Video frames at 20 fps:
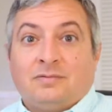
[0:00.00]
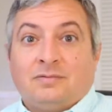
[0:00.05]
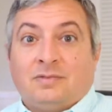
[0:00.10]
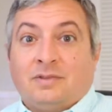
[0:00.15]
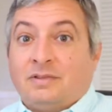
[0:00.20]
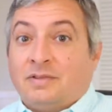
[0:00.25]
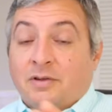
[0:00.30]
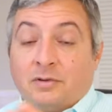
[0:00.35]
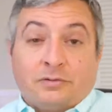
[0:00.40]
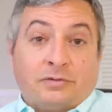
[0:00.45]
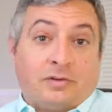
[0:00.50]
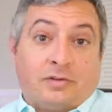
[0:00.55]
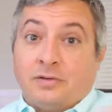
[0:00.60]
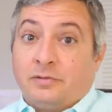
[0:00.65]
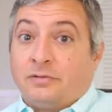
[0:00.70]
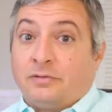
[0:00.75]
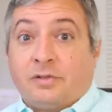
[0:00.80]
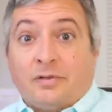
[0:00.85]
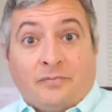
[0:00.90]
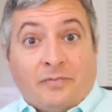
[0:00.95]

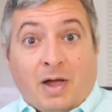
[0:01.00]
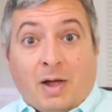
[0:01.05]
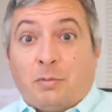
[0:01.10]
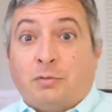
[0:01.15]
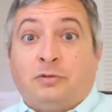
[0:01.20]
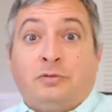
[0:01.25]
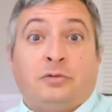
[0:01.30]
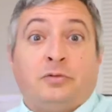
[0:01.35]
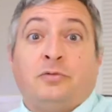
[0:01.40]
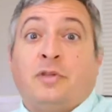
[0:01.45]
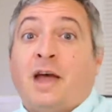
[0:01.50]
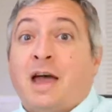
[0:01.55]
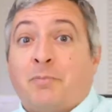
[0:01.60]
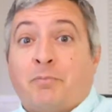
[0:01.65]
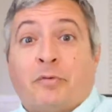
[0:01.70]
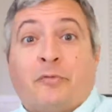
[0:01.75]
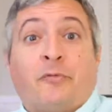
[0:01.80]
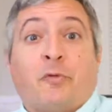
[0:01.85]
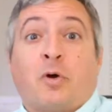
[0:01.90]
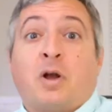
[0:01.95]
I would do
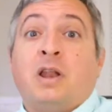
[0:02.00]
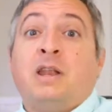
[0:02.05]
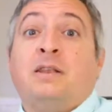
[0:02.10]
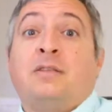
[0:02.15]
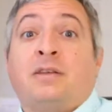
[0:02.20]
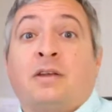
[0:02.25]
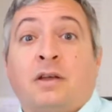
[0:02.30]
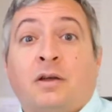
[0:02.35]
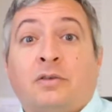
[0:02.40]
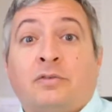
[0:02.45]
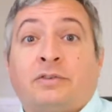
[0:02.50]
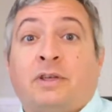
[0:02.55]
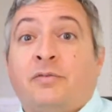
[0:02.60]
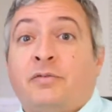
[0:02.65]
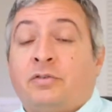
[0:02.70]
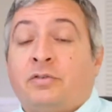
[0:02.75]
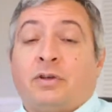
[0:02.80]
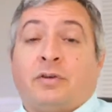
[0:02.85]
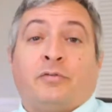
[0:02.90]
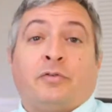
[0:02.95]
that before anything else. Give
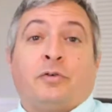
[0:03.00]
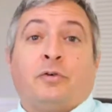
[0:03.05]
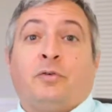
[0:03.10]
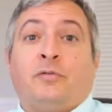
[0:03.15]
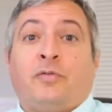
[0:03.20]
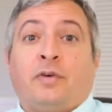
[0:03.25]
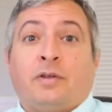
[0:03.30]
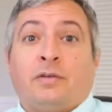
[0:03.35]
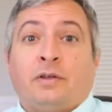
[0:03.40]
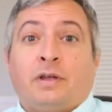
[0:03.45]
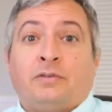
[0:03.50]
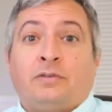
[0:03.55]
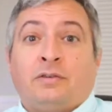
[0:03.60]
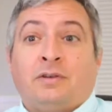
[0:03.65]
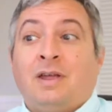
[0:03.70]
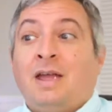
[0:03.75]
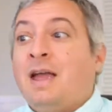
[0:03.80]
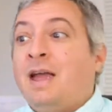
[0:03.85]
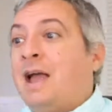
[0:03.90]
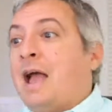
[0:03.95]
yourself a good
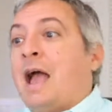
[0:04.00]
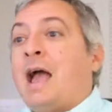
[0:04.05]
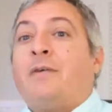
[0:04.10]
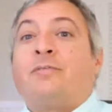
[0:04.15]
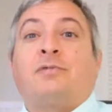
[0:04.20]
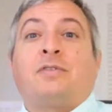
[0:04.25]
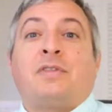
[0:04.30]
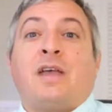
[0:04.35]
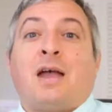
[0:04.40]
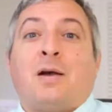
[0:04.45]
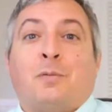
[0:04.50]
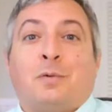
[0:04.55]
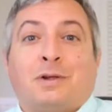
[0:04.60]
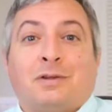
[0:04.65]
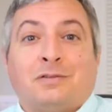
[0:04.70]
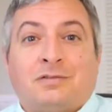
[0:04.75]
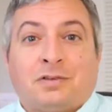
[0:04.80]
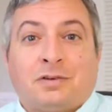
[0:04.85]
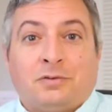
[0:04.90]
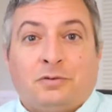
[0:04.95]
foundation. After that, we
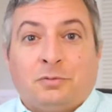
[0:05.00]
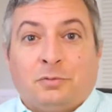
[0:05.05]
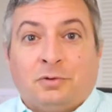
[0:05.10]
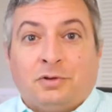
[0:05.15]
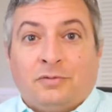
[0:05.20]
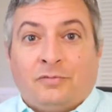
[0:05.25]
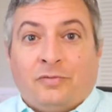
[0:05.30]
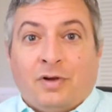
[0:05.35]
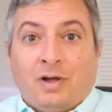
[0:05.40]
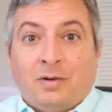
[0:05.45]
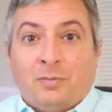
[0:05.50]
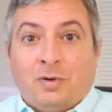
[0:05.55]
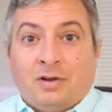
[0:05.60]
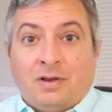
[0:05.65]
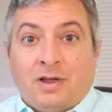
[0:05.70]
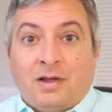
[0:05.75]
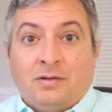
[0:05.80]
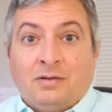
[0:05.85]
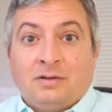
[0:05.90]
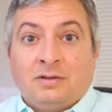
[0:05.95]
can start doing Define My
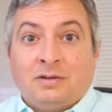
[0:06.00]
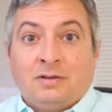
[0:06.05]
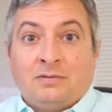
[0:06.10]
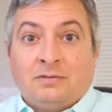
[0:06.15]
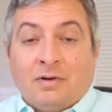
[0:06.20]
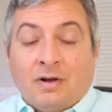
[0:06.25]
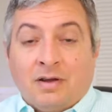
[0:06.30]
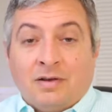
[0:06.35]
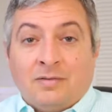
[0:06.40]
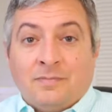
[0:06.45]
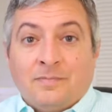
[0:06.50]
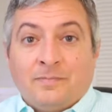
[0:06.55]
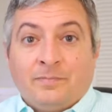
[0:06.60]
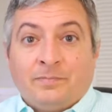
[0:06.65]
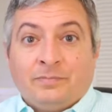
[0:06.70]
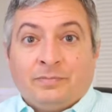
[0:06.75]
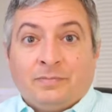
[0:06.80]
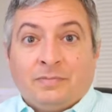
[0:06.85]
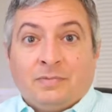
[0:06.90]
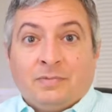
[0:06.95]
Day, right?
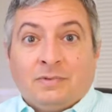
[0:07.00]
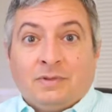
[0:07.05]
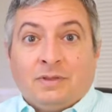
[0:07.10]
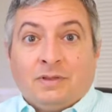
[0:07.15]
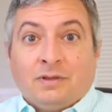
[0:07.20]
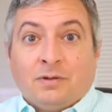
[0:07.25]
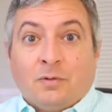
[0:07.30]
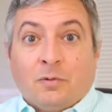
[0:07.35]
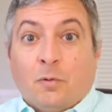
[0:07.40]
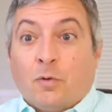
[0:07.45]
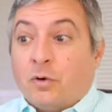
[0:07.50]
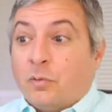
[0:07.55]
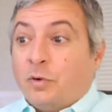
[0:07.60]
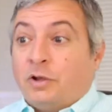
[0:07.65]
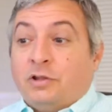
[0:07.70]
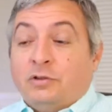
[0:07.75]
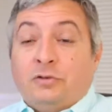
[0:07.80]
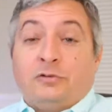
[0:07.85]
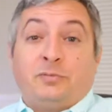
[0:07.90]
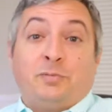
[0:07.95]
Or we
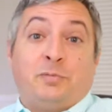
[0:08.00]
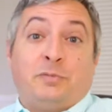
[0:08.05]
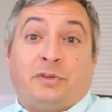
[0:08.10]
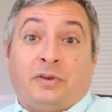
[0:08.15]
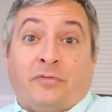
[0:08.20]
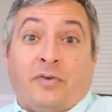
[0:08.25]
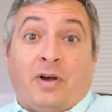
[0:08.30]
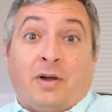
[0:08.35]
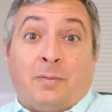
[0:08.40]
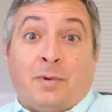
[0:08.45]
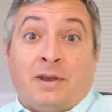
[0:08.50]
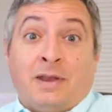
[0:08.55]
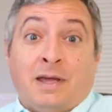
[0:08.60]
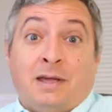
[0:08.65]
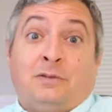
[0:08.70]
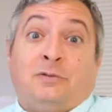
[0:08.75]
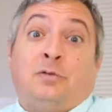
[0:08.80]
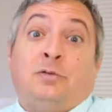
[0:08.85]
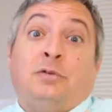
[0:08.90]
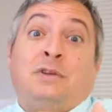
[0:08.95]
can use Define My
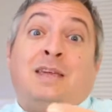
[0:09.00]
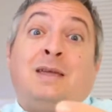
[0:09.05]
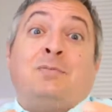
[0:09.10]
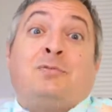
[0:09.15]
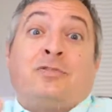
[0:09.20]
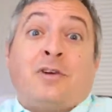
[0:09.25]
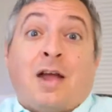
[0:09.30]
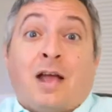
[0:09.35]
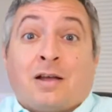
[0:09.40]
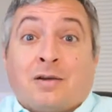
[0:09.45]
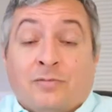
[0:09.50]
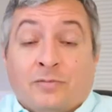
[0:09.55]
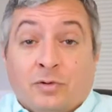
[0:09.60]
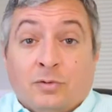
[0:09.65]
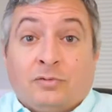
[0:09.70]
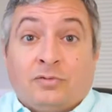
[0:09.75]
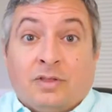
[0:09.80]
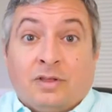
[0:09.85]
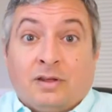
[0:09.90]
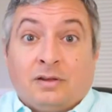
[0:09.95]
Day to keep track of
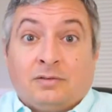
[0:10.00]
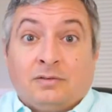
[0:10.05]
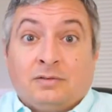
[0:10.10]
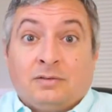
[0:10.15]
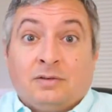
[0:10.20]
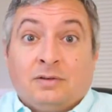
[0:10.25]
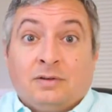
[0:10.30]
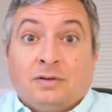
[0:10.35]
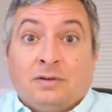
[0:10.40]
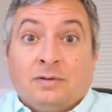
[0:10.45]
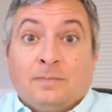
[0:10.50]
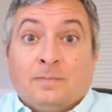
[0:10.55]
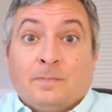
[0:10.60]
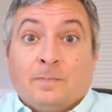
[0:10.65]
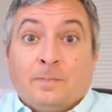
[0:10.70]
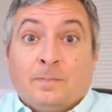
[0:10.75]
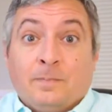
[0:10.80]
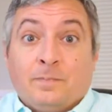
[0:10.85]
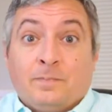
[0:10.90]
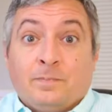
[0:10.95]
those things.
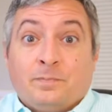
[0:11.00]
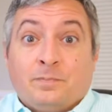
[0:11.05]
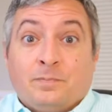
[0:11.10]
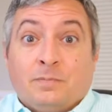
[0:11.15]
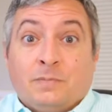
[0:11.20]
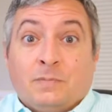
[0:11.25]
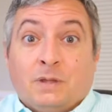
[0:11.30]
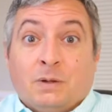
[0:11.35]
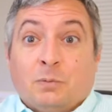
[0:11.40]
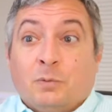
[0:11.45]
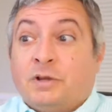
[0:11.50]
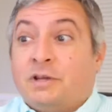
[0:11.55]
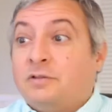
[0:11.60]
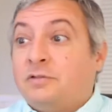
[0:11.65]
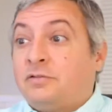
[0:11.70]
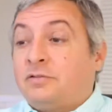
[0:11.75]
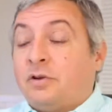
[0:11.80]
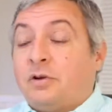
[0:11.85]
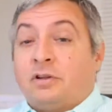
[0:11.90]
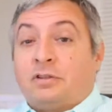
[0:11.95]
We can
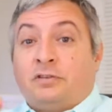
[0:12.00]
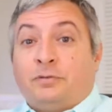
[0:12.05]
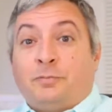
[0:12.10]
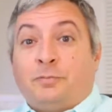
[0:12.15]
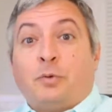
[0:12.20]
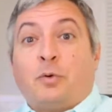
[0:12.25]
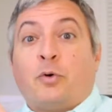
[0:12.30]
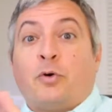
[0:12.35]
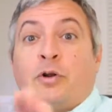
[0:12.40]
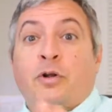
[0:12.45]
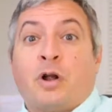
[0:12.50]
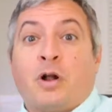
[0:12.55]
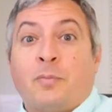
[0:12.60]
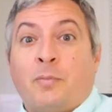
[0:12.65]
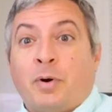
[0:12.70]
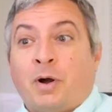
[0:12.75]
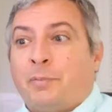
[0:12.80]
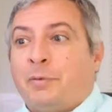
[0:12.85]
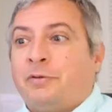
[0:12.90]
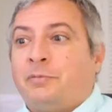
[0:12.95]
start exploring our
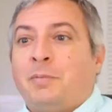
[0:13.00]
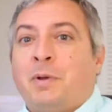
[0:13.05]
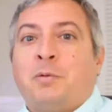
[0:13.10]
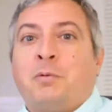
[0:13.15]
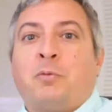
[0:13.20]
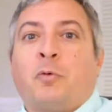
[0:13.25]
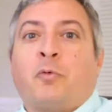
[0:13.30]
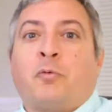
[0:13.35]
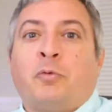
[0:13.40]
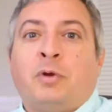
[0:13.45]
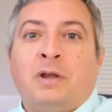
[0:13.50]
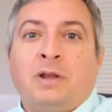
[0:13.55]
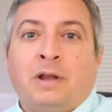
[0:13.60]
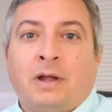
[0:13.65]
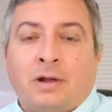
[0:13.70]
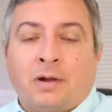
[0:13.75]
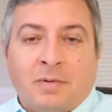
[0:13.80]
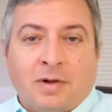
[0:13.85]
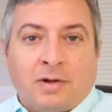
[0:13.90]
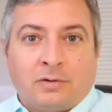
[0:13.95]
purpose. Maybe we're
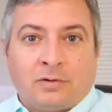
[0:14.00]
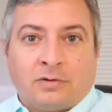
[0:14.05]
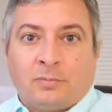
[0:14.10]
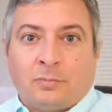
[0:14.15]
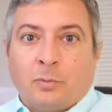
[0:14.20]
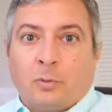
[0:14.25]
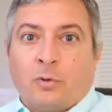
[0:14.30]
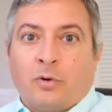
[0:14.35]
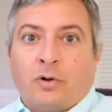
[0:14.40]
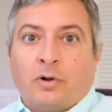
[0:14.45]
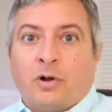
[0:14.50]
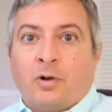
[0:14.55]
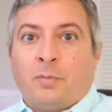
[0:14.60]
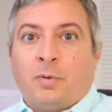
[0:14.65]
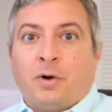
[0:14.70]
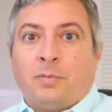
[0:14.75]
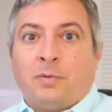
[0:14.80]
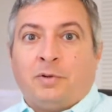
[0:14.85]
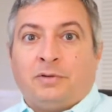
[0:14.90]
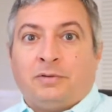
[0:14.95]
reading about exploring our
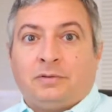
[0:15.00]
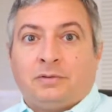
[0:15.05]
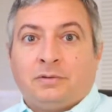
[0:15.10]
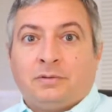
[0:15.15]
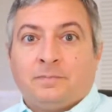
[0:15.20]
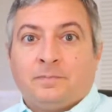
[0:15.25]
purpose.